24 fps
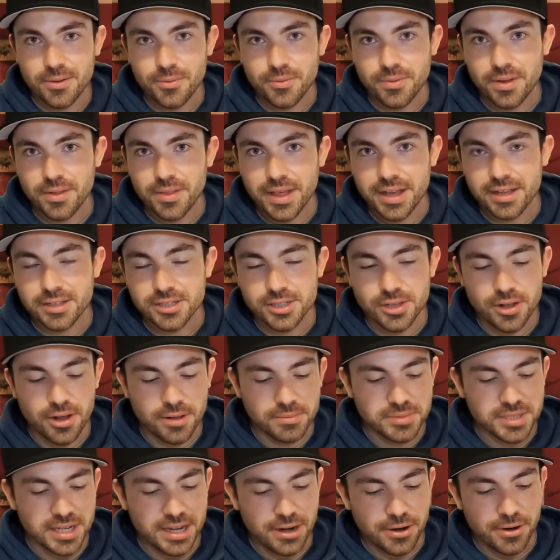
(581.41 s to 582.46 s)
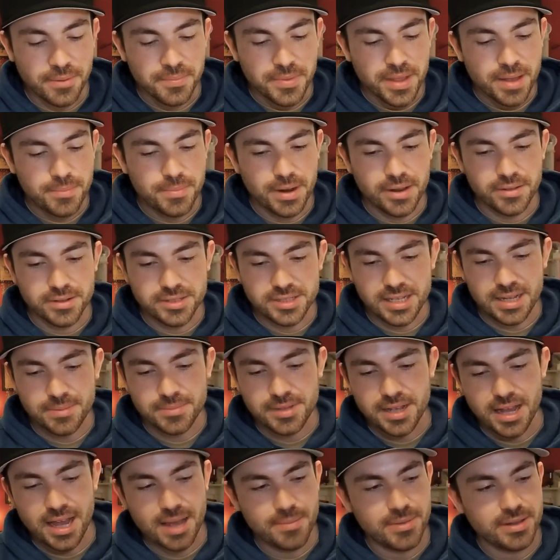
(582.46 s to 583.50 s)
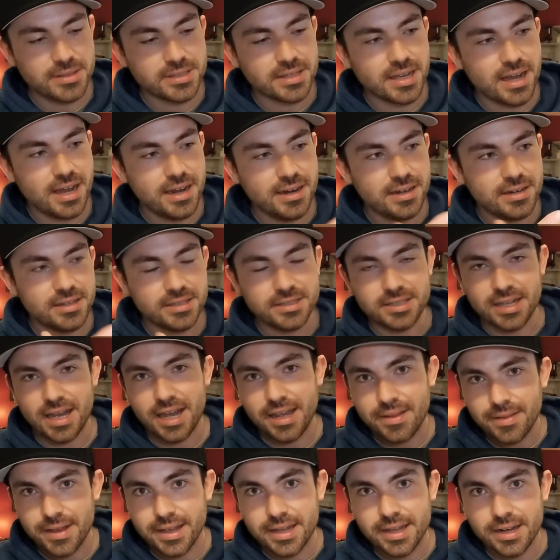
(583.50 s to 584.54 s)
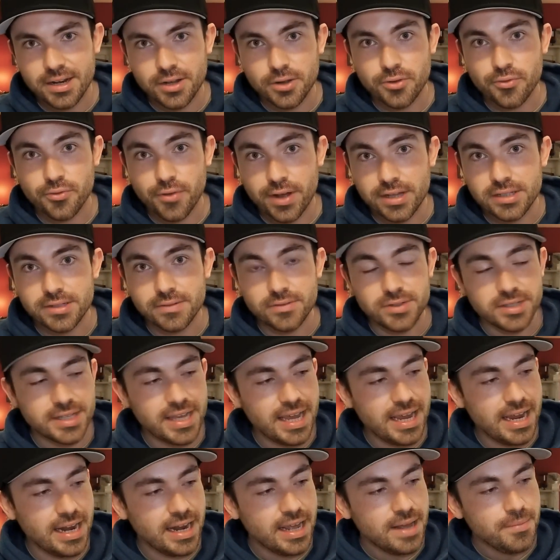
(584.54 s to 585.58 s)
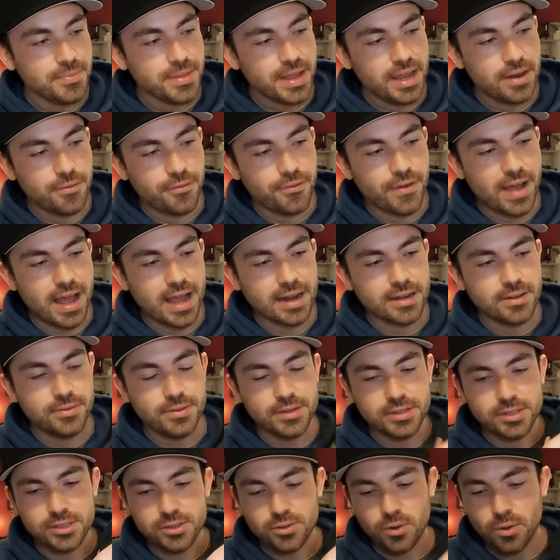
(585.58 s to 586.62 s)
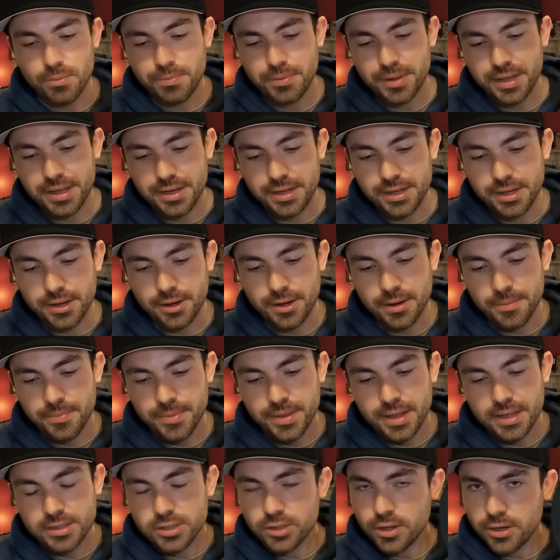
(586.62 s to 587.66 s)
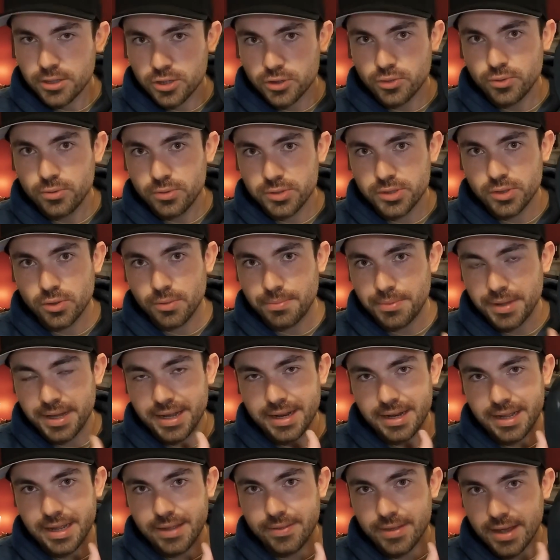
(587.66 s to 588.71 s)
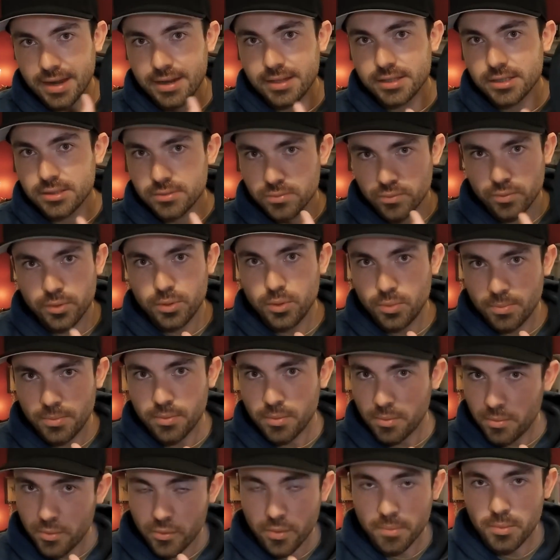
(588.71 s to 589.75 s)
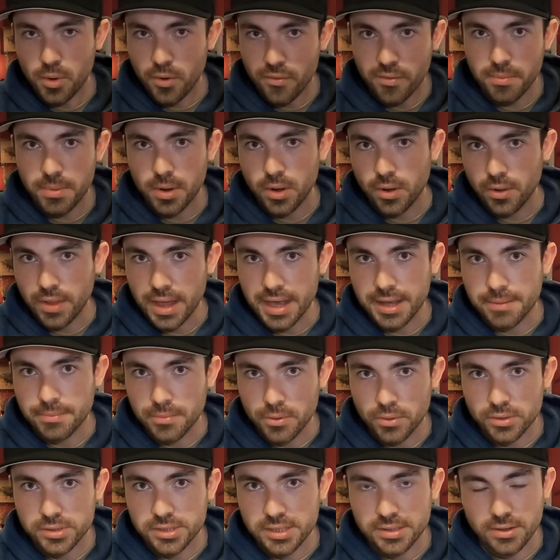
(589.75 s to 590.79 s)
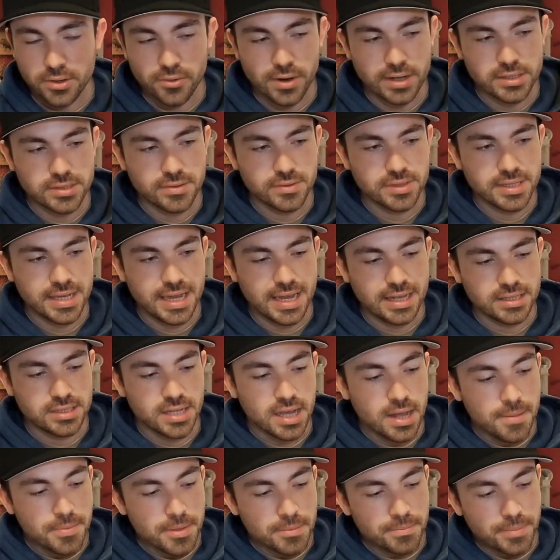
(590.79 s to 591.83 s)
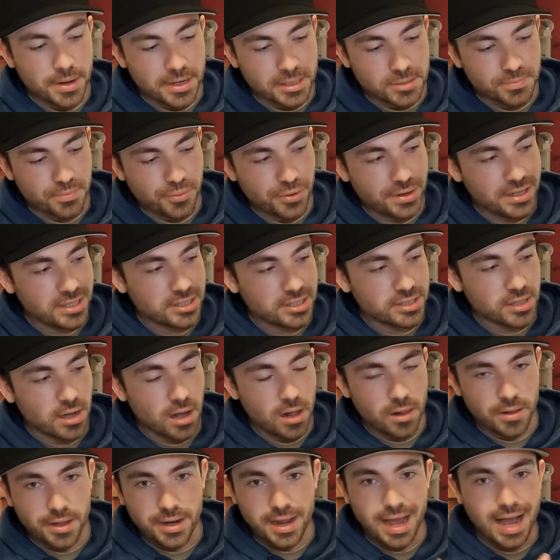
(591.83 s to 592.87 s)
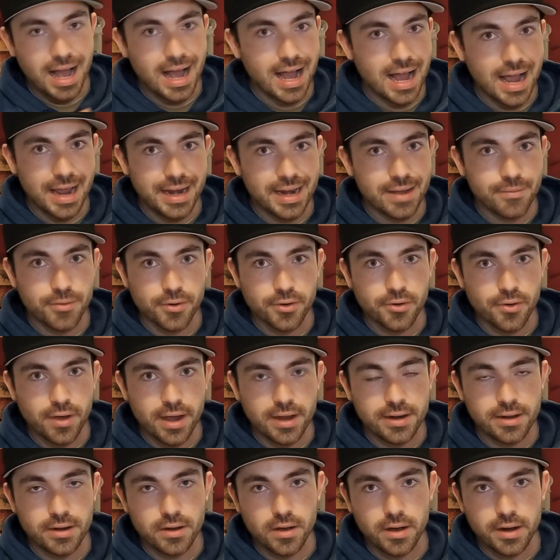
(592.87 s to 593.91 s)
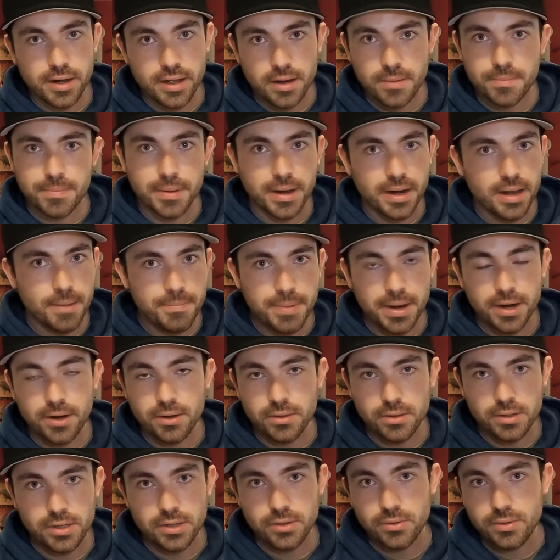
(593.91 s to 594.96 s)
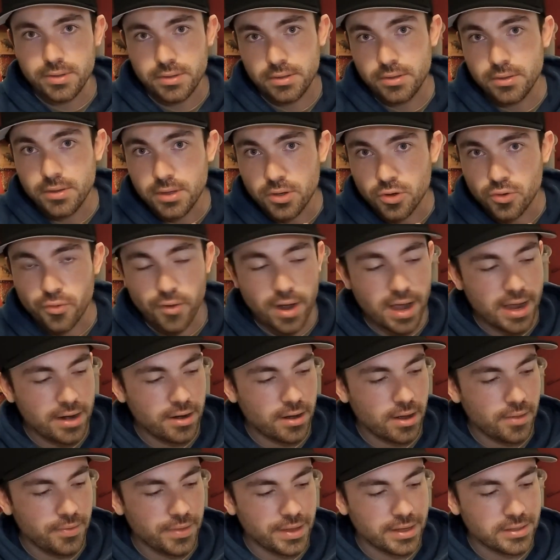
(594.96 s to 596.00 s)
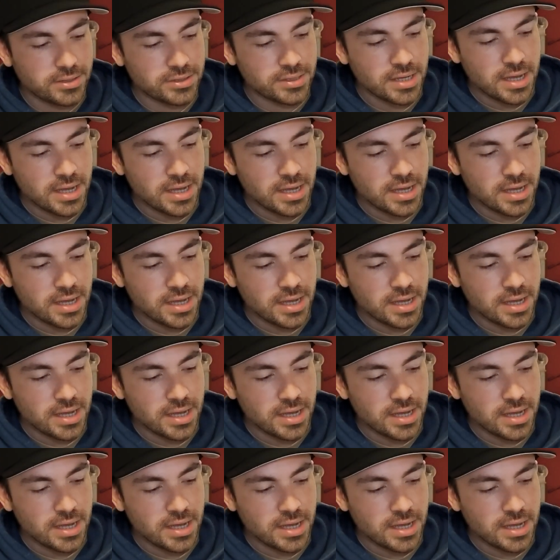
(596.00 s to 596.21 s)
like a slalom skater, but at the same time it's kind of designed like an aggressive skate. In fact, this sole plate here, it's not a true sole plate in that it's removable like most aggressive skates, but it's pretty solid. I never grinded on it, but apparently you can grind on this,